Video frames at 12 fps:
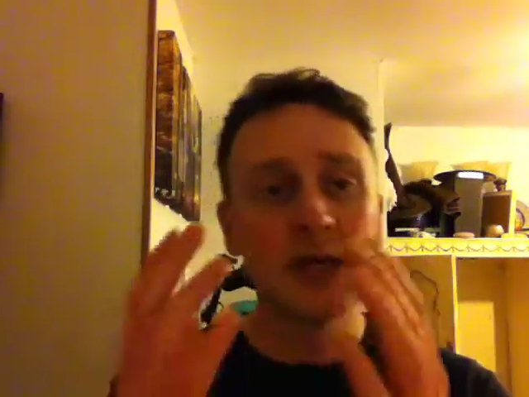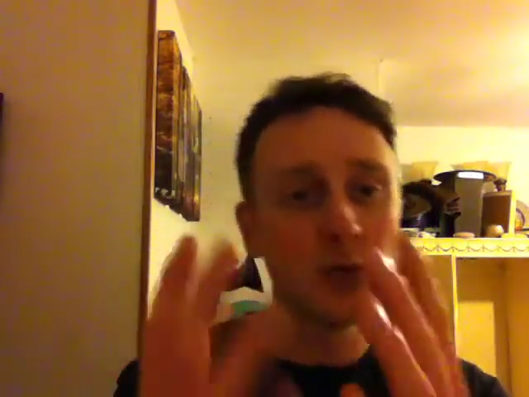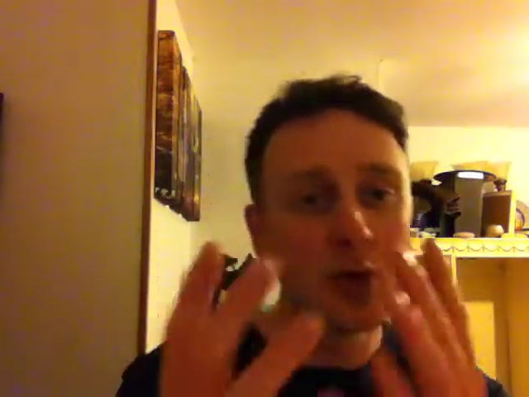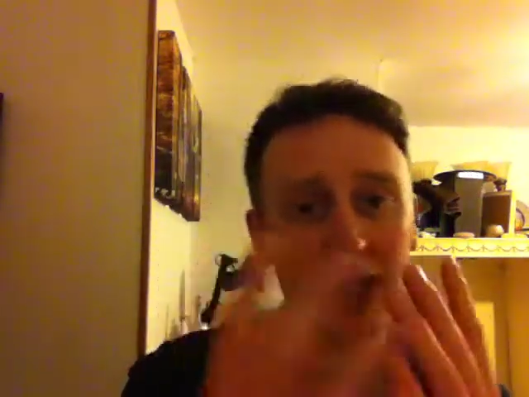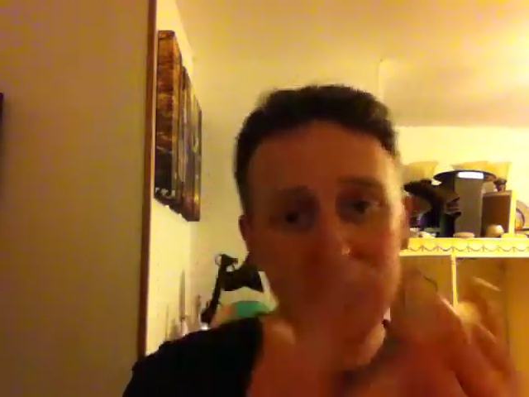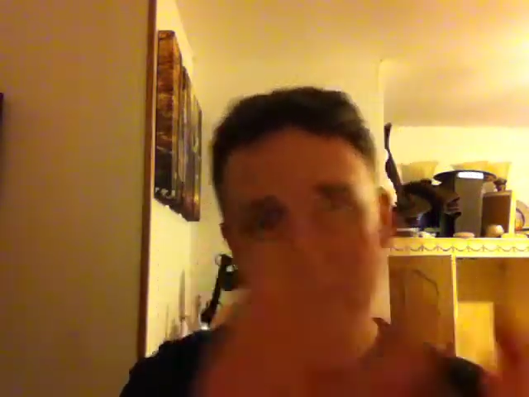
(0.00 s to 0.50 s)
he's
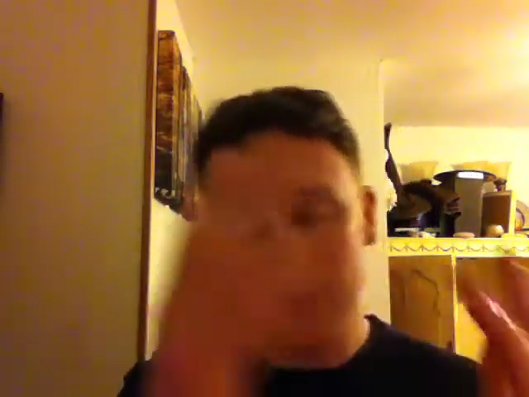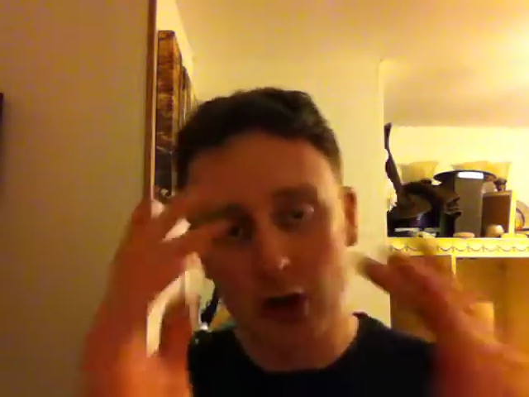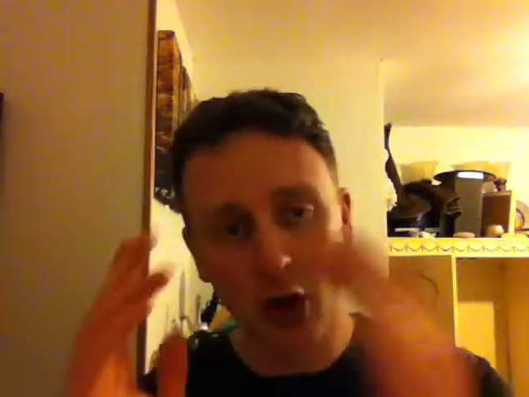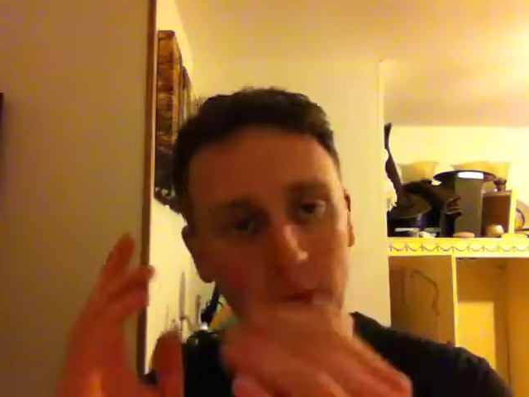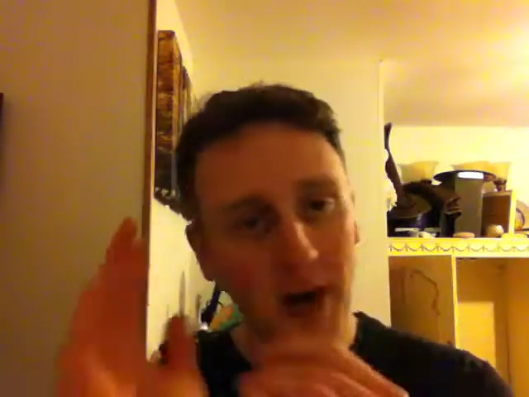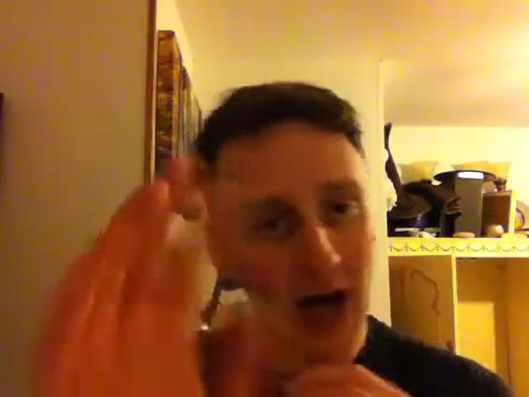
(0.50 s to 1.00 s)
willing to
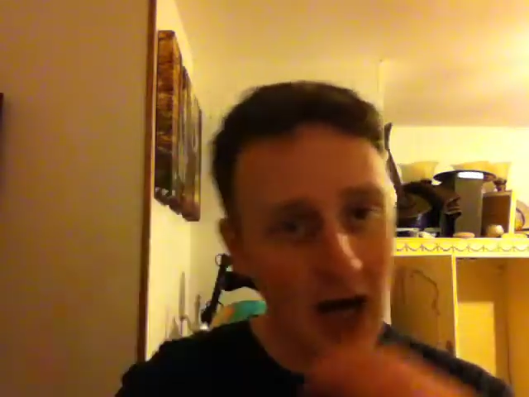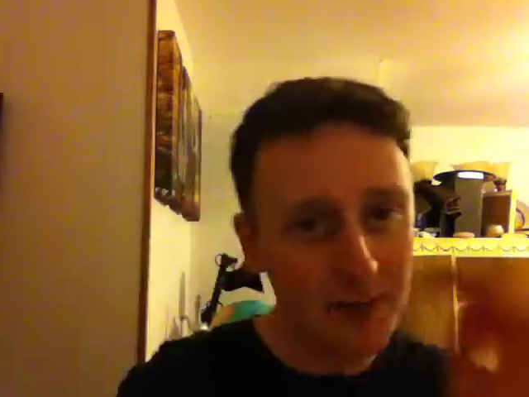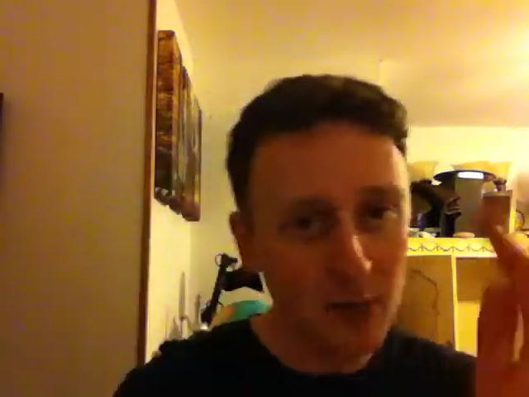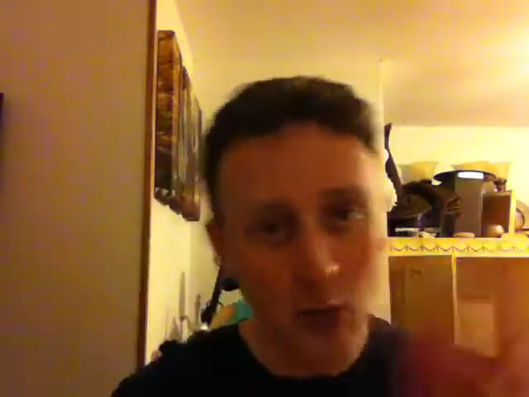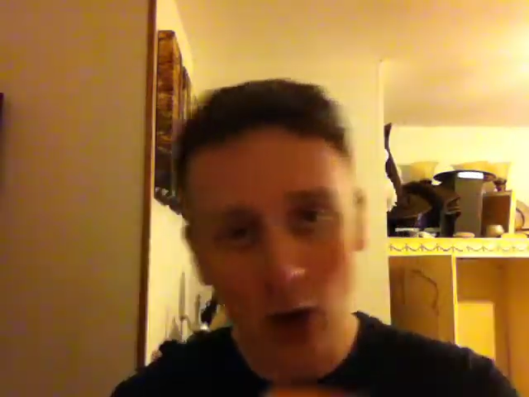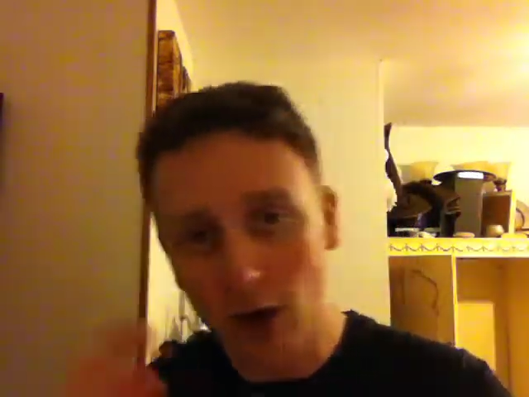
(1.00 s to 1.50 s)
sort of
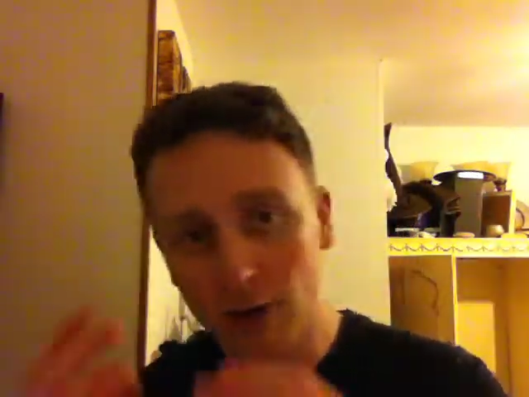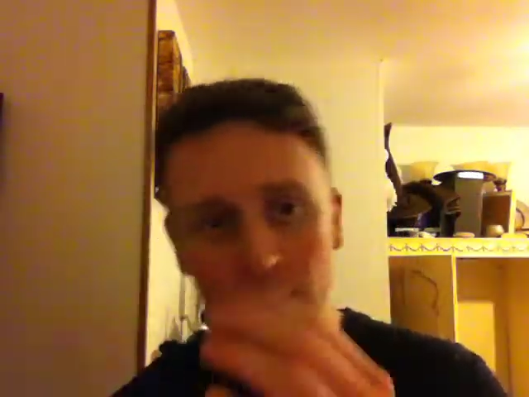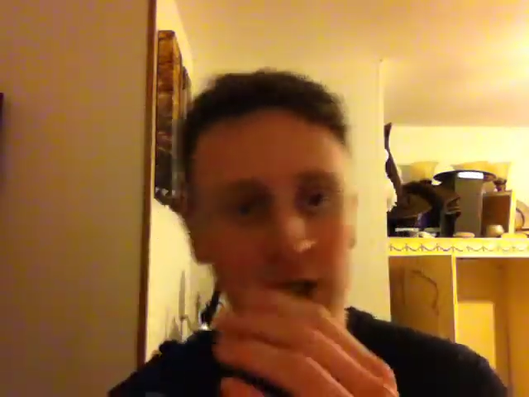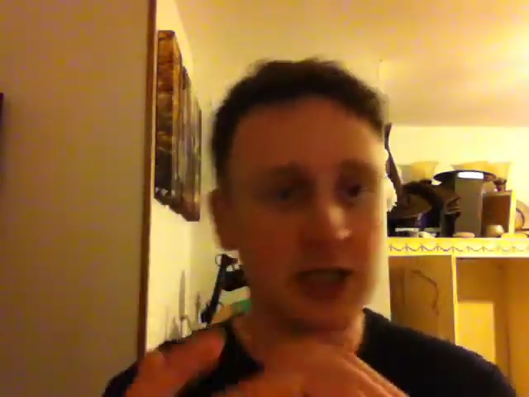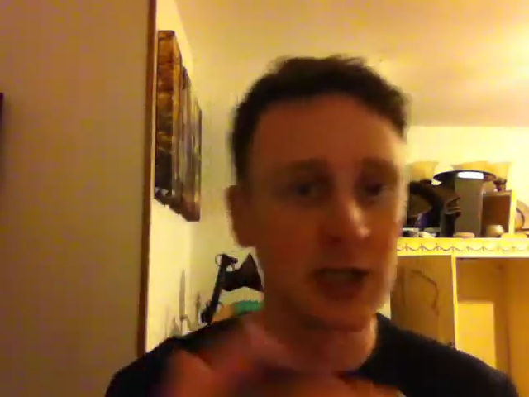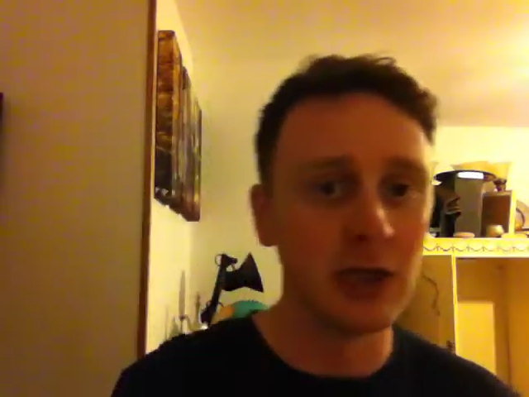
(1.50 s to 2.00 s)
palm you off
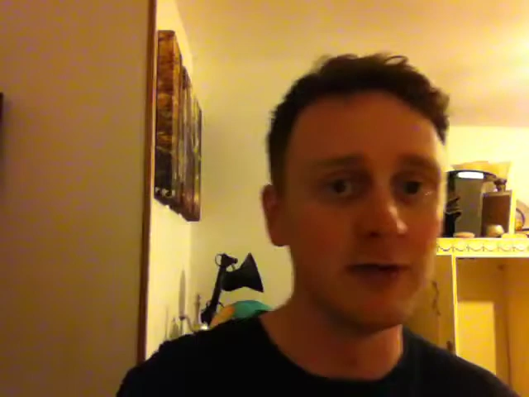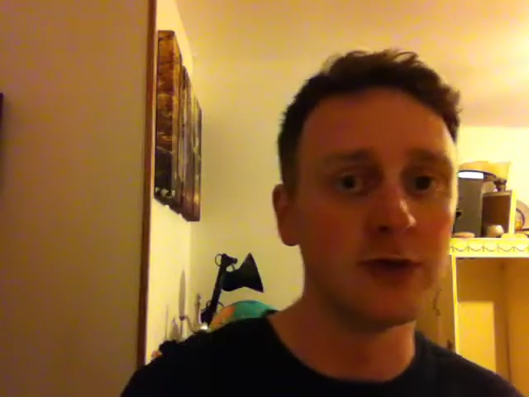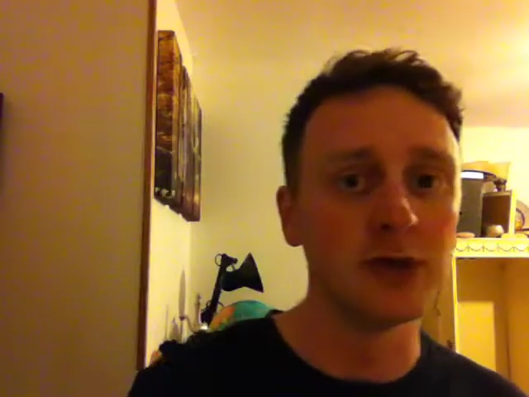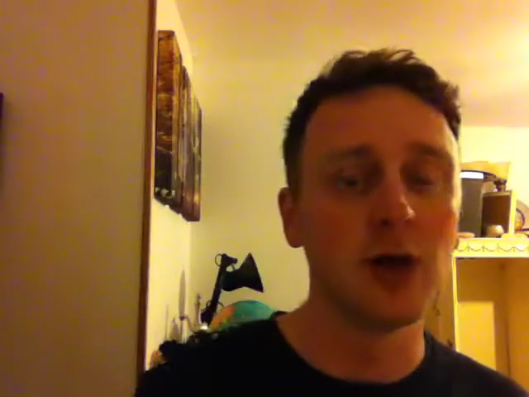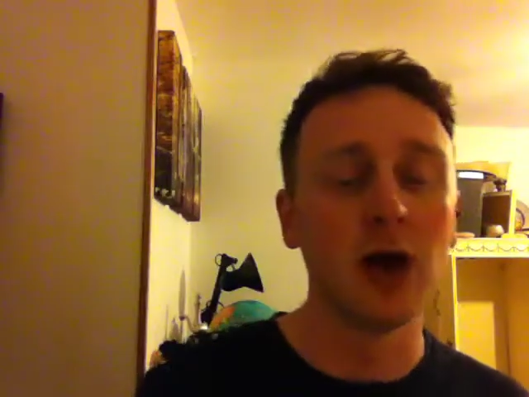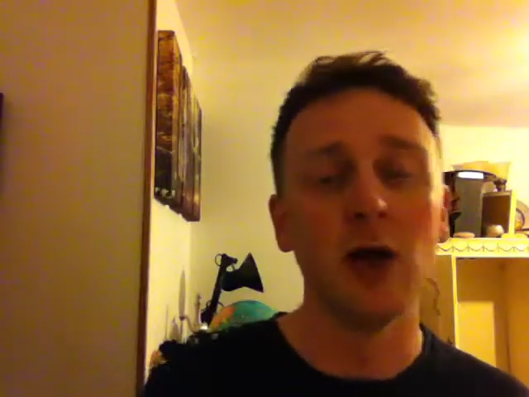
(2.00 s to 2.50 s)
with his gloves
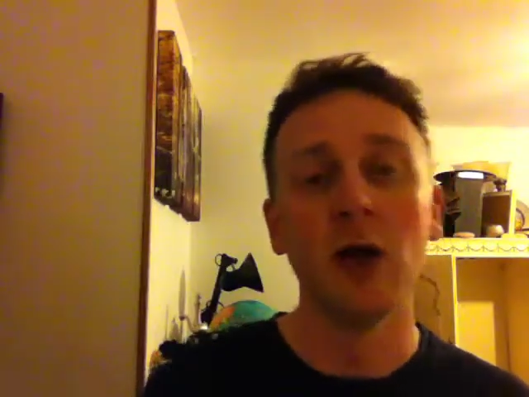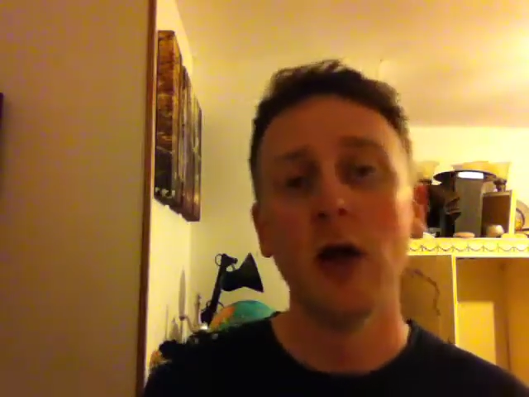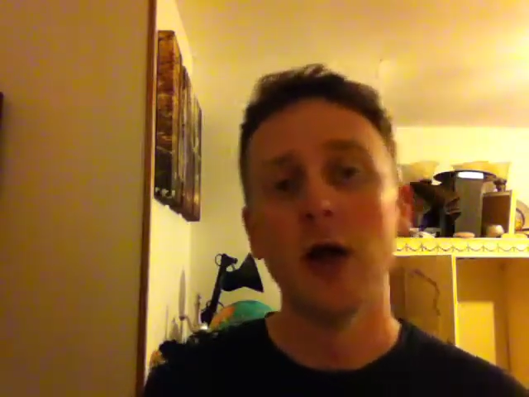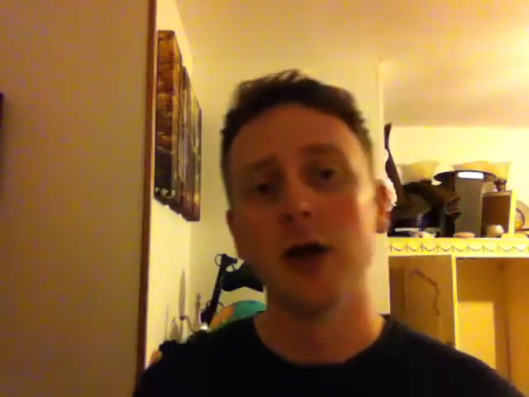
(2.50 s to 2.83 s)
as well.